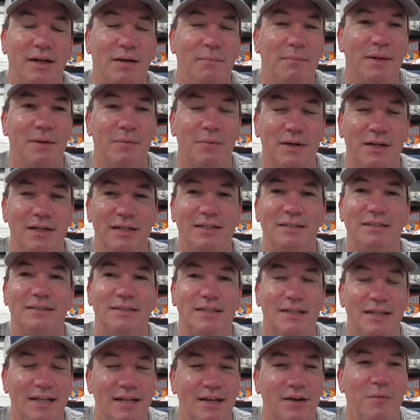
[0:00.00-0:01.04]
I mean, we at least
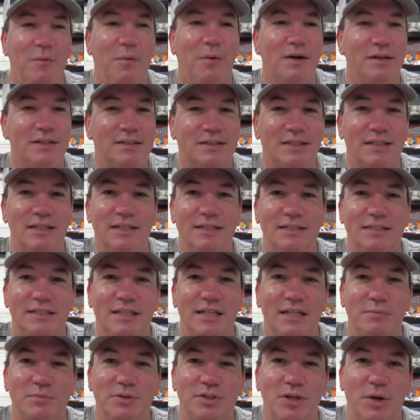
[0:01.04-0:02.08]
want to see this
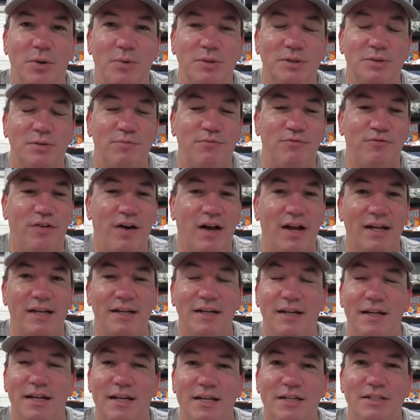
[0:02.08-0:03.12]
team showing some fight,
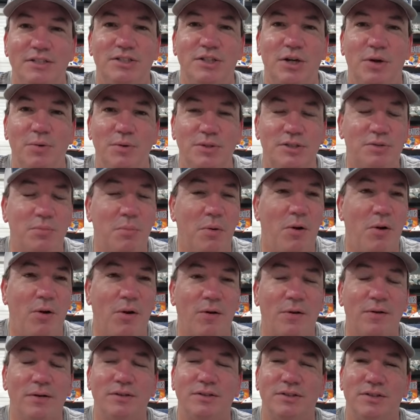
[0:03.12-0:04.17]
showing some heart.